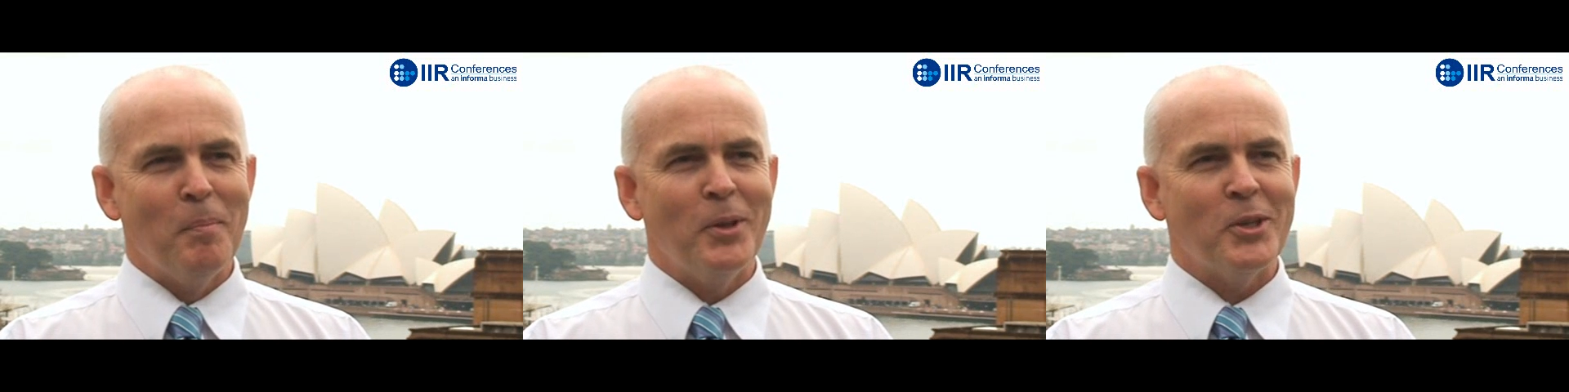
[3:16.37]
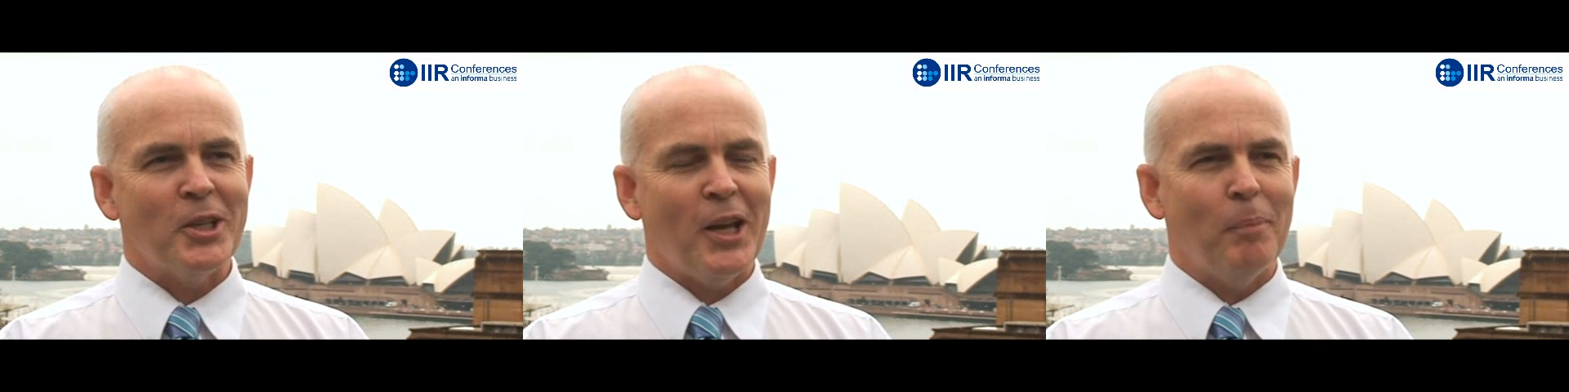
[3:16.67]
but
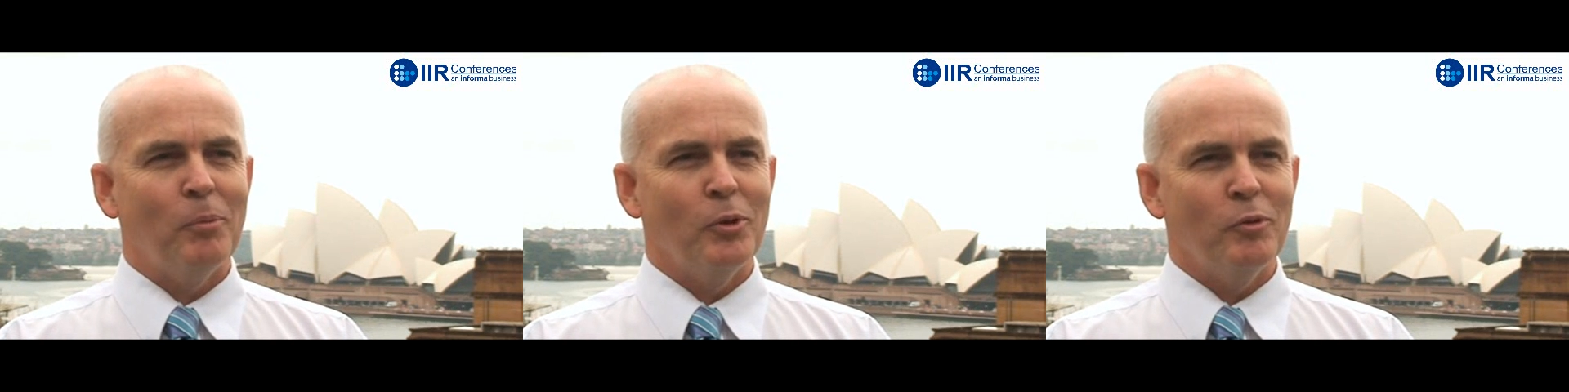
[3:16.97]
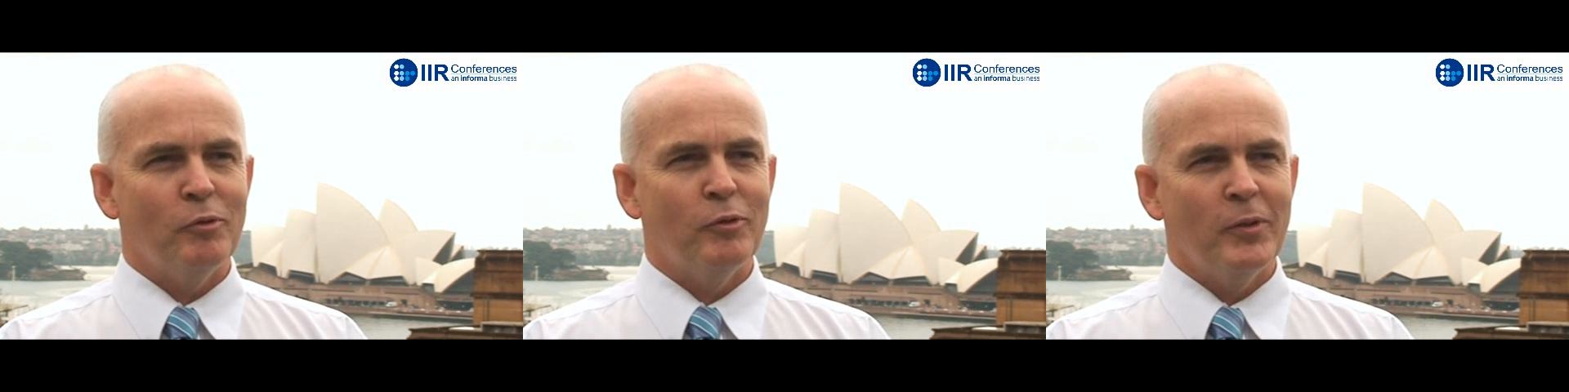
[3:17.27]
there's a
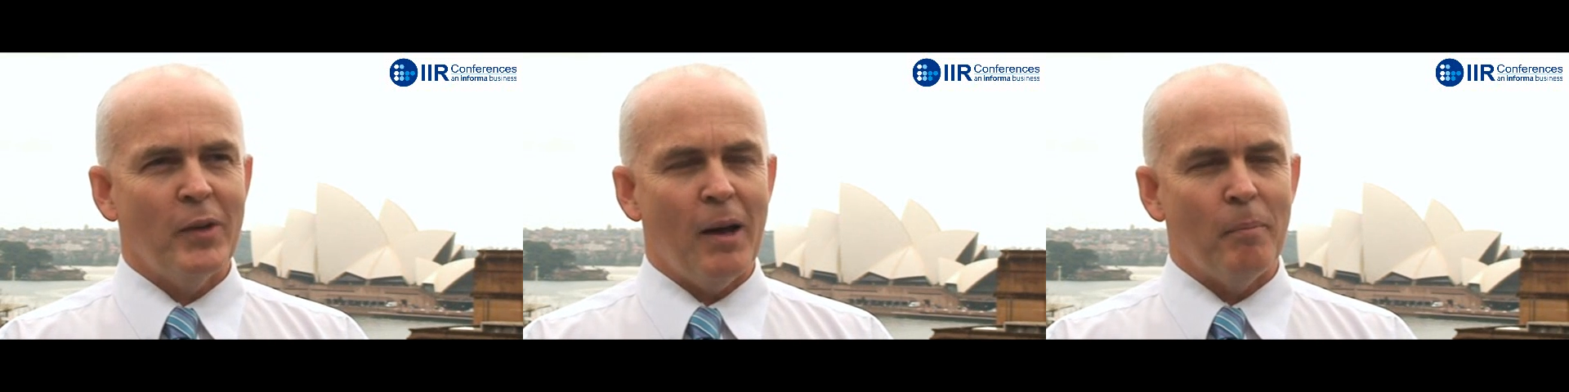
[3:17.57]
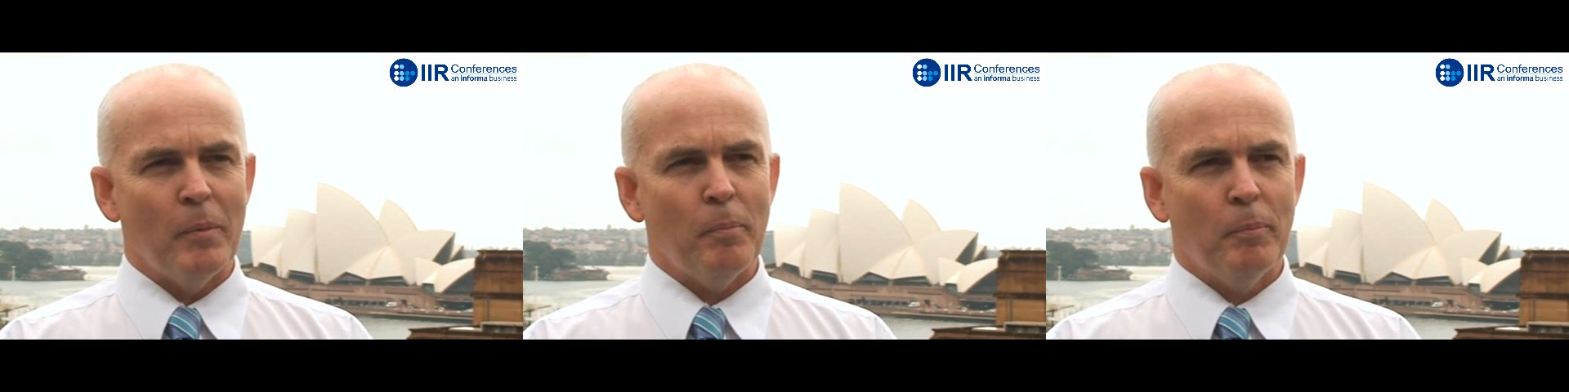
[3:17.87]
couple of
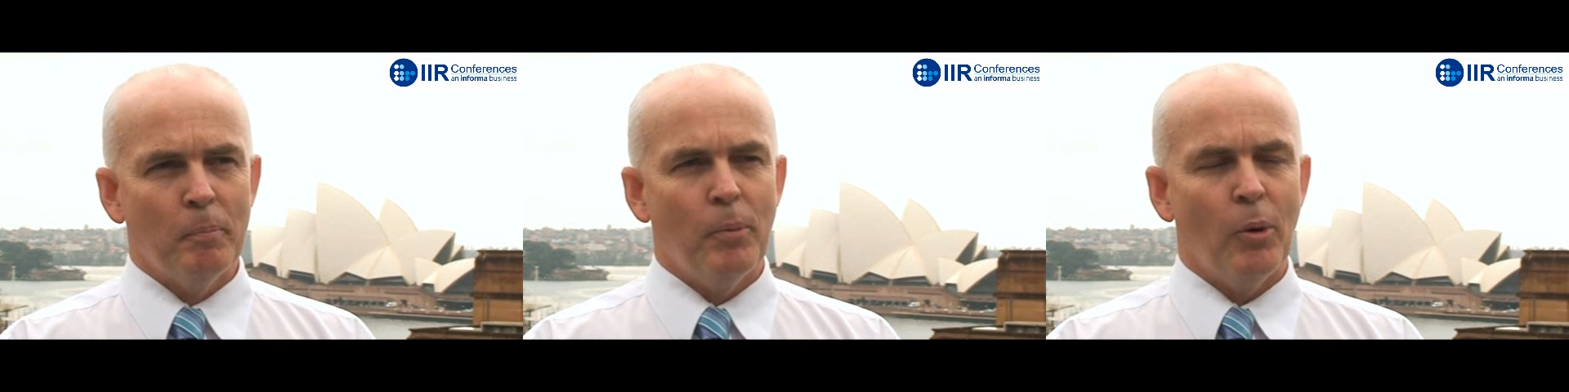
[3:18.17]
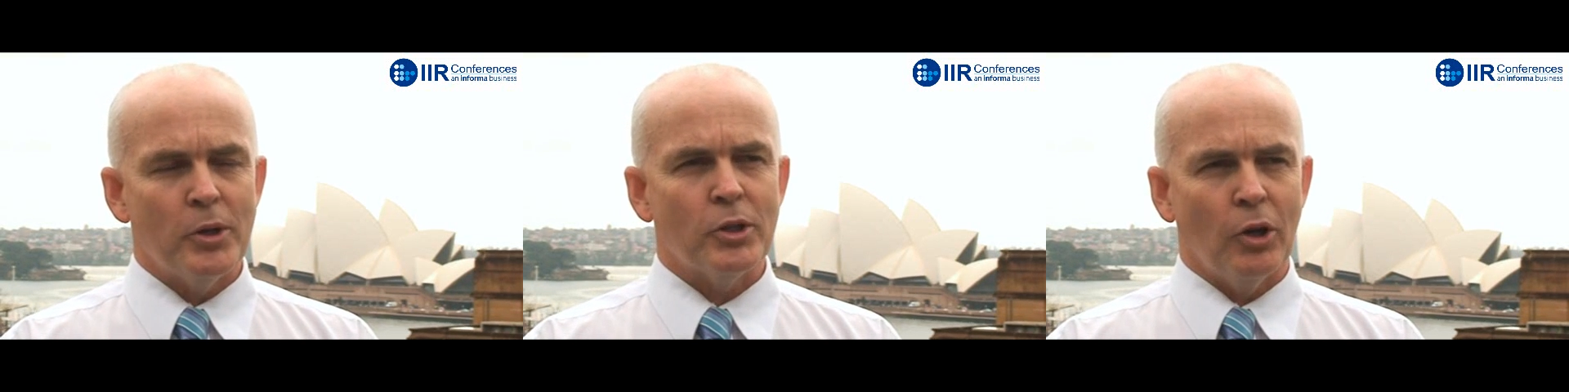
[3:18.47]

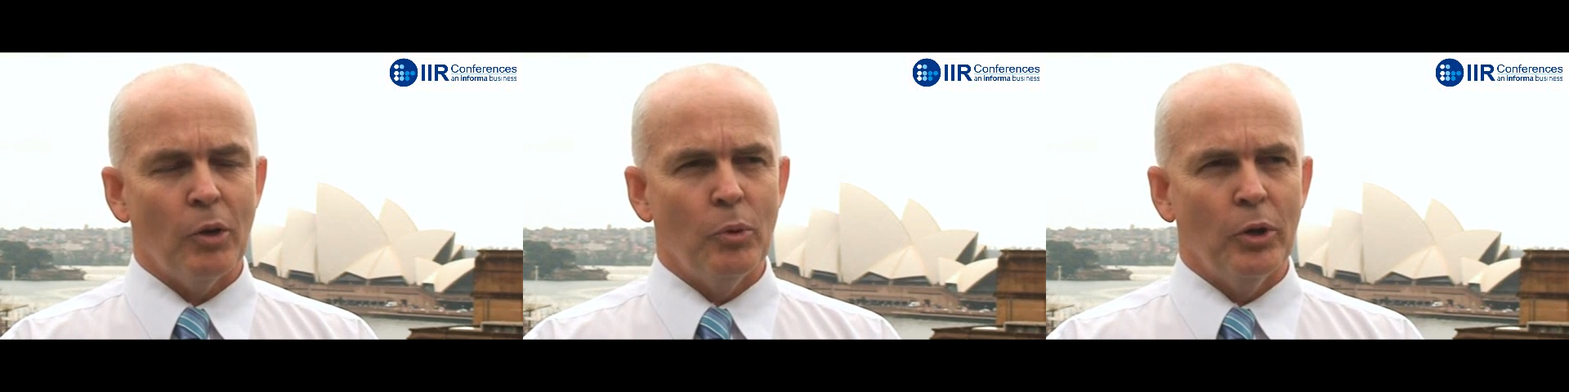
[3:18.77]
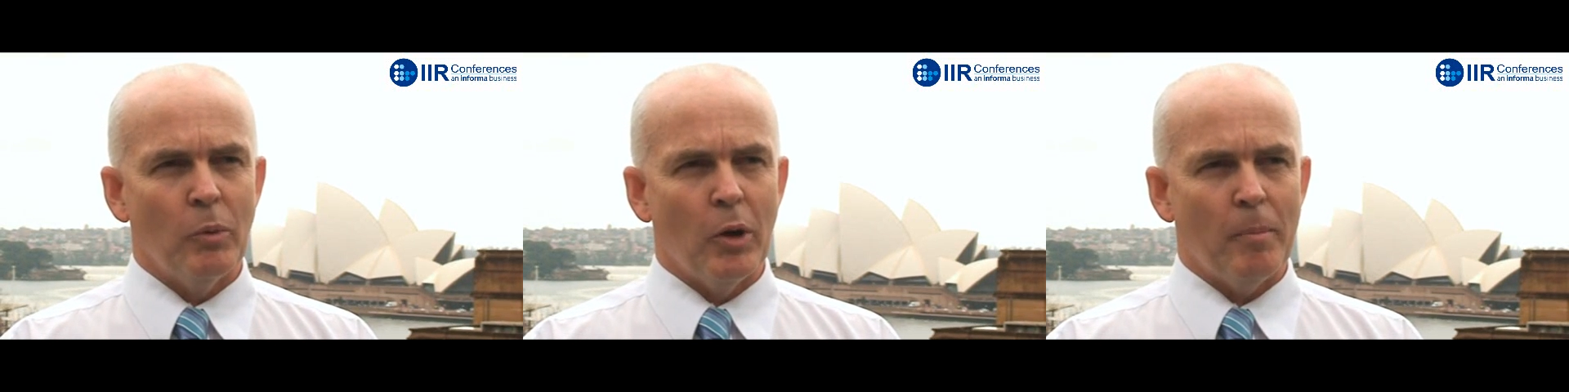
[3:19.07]
points that I
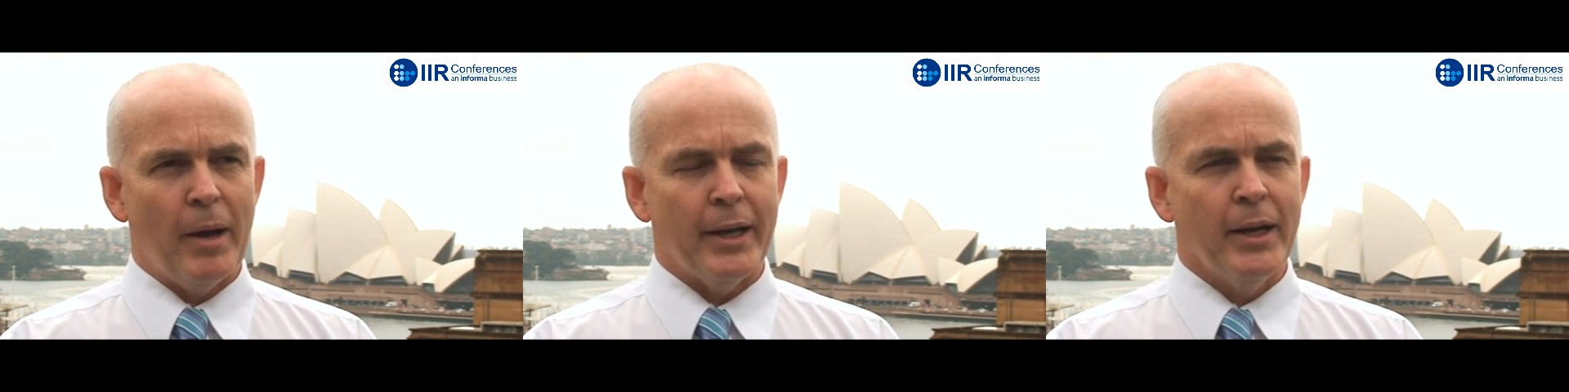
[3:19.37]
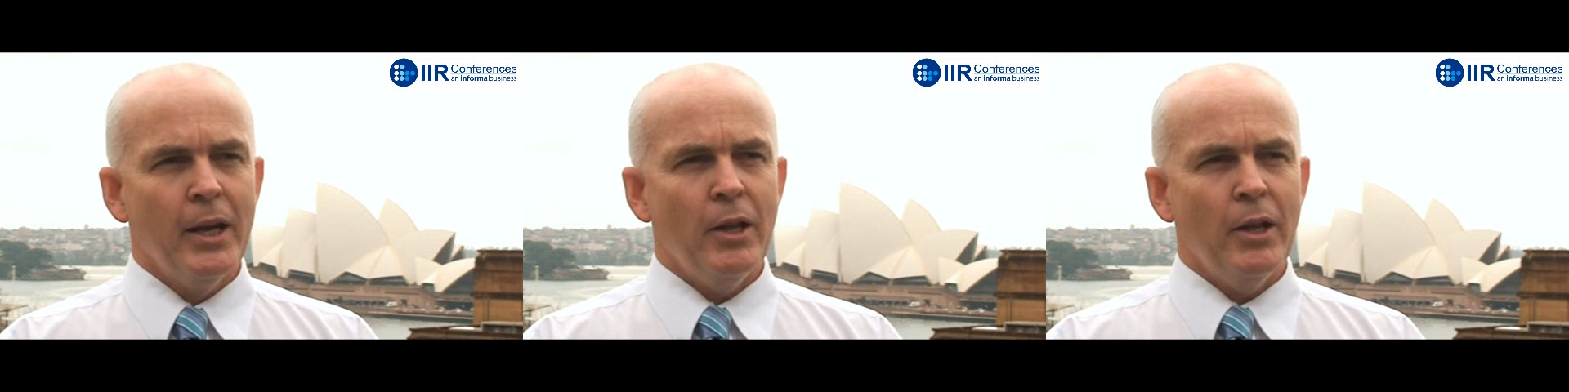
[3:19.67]
really want to make.